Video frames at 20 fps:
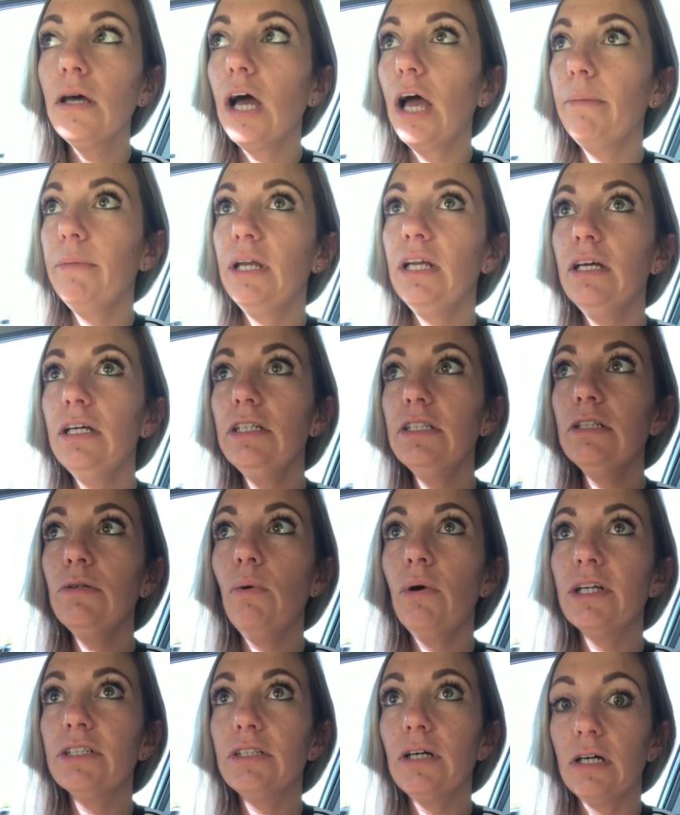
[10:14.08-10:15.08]
I mean, he didn't
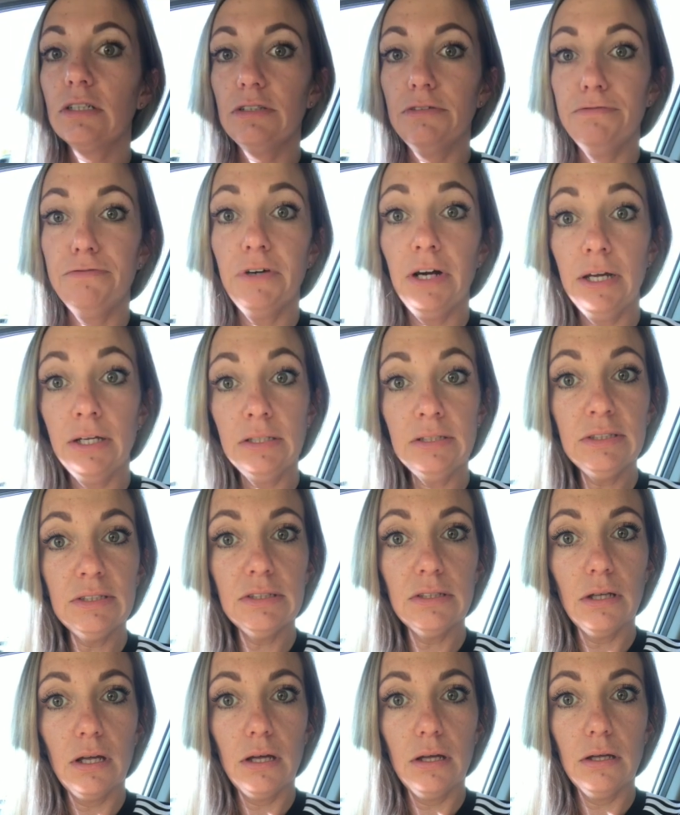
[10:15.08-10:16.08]
want to talk to
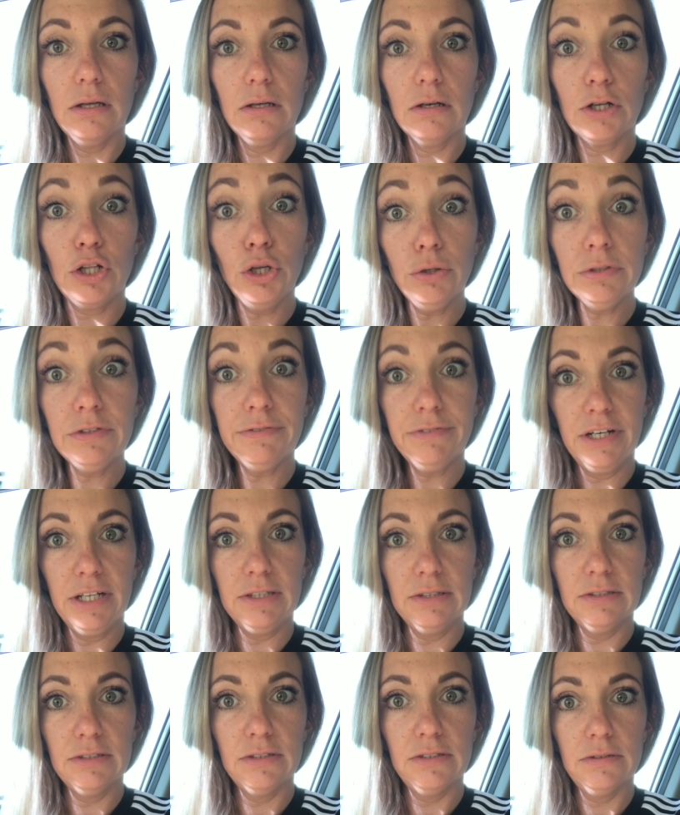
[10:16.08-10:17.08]
friends, close
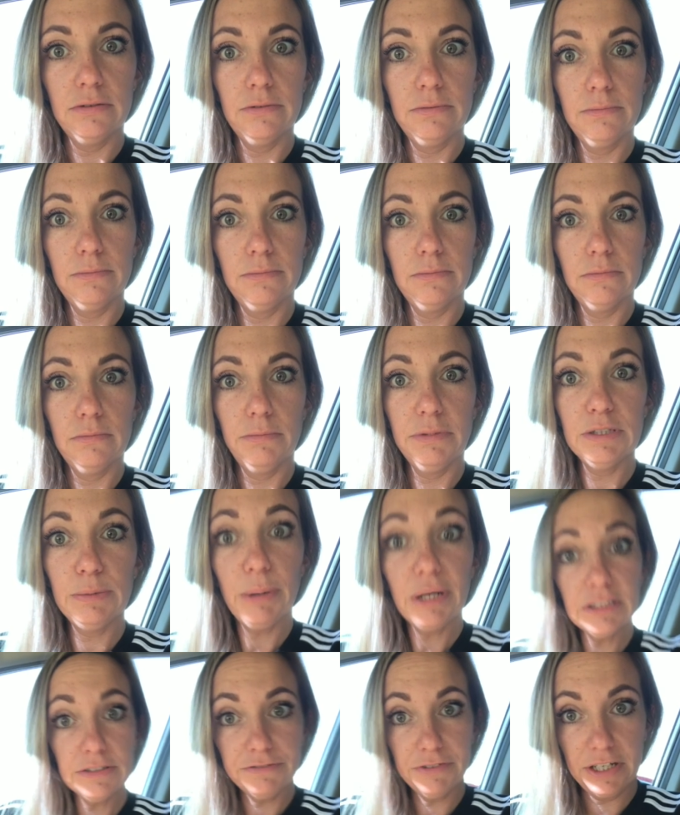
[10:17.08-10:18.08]
friends, his
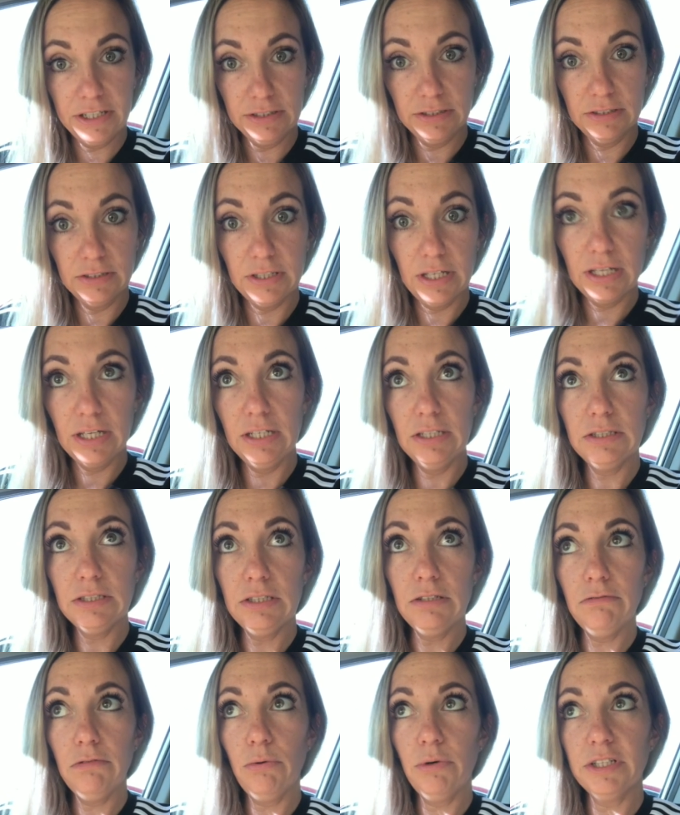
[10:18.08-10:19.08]
best friends. Like, he
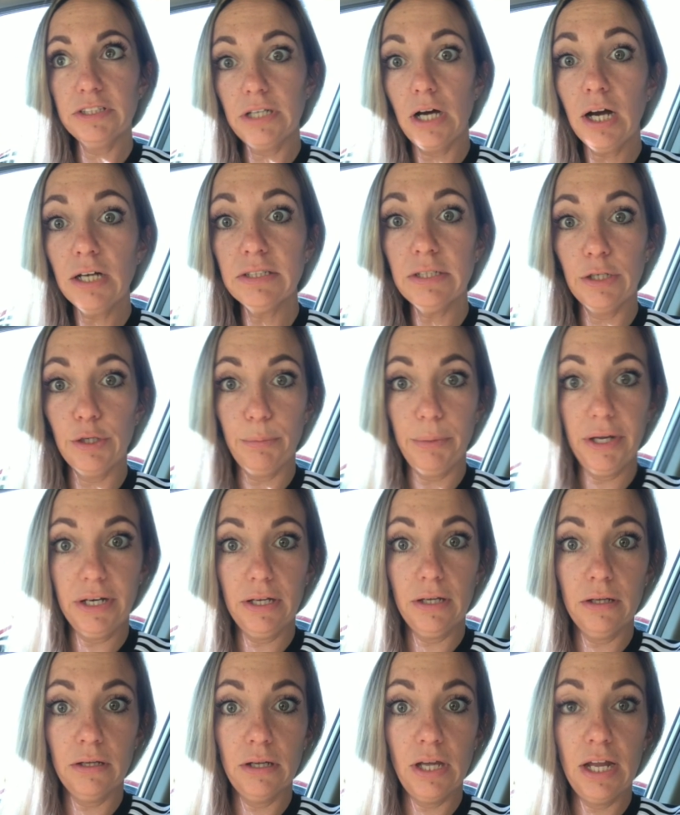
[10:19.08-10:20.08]
didn't even want to talk to
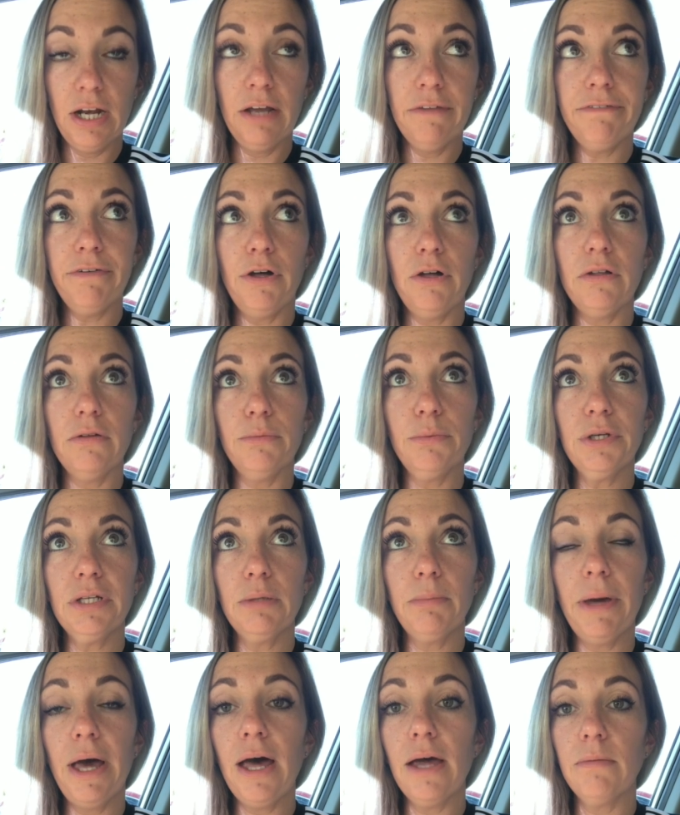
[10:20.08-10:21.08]
anybody. And I felt really
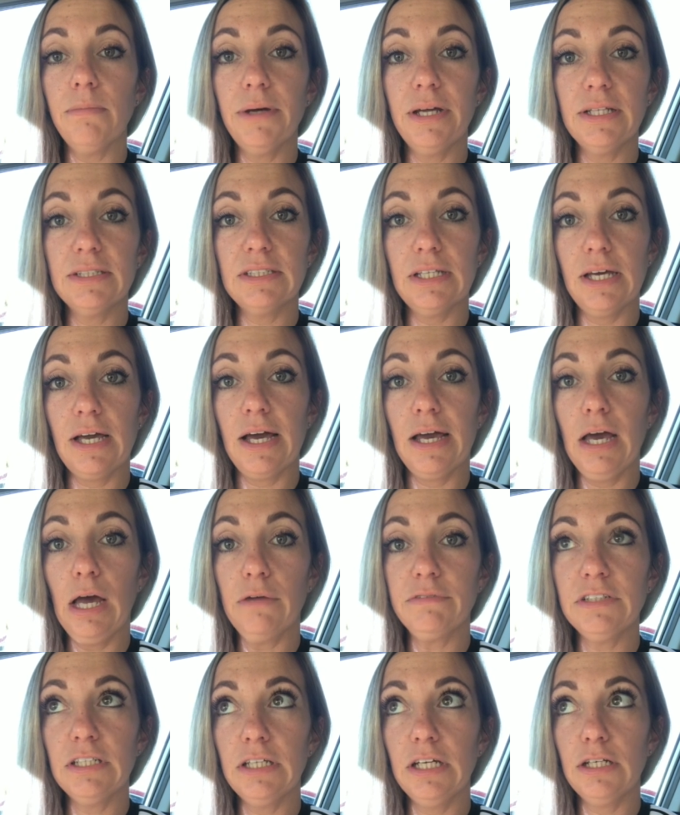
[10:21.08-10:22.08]
bad, but it's like, I
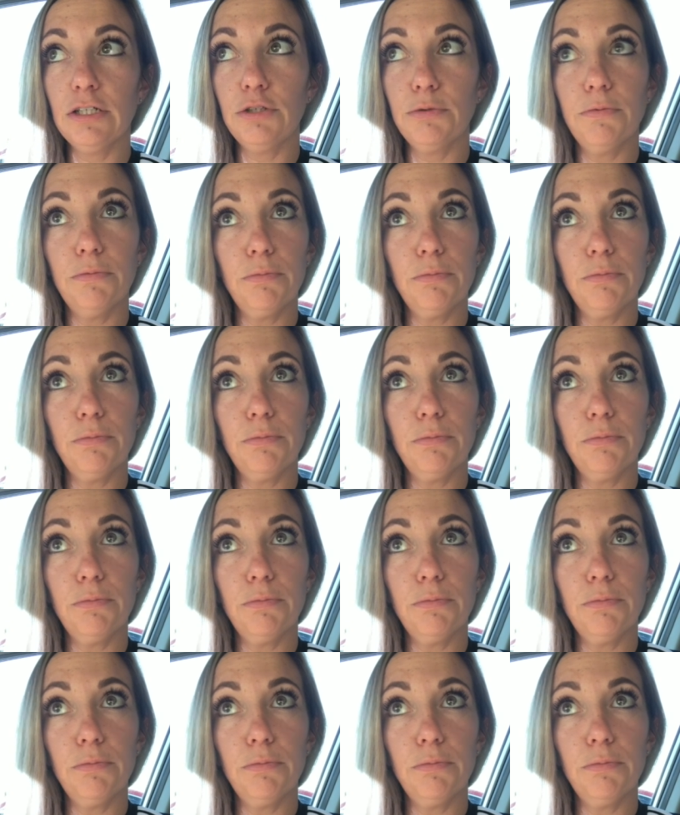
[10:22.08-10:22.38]
have to, like,